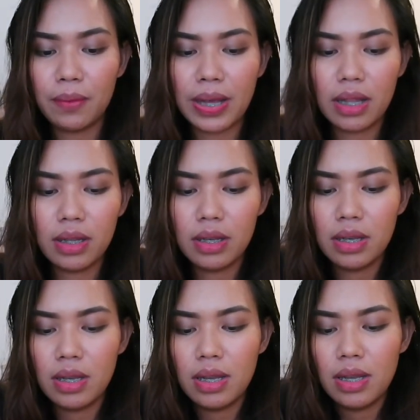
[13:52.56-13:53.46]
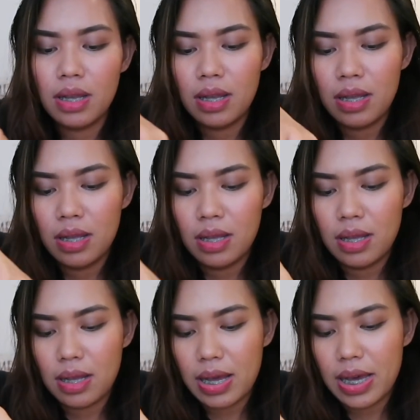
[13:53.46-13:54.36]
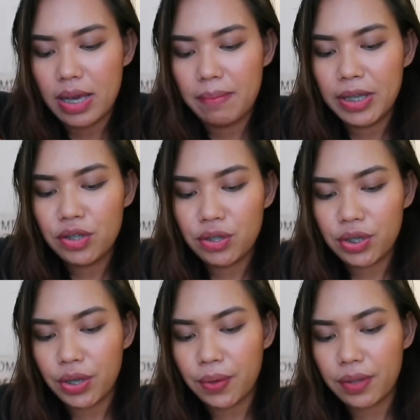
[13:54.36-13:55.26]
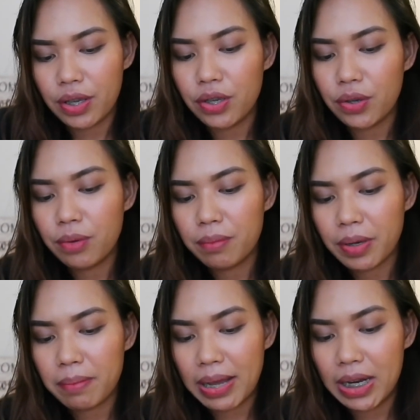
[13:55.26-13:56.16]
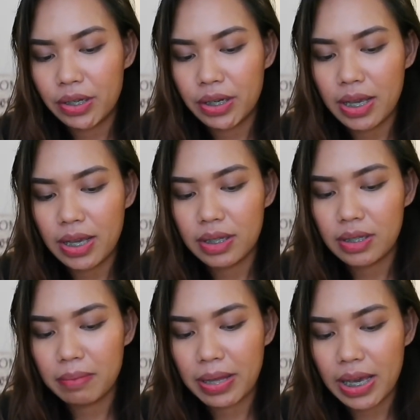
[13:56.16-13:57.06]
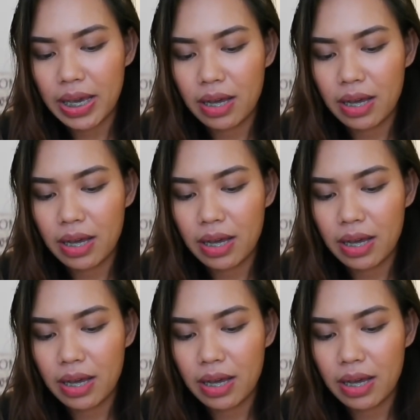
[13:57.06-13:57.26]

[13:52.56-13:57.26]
well. I mentioned to you that cucumber melon is my,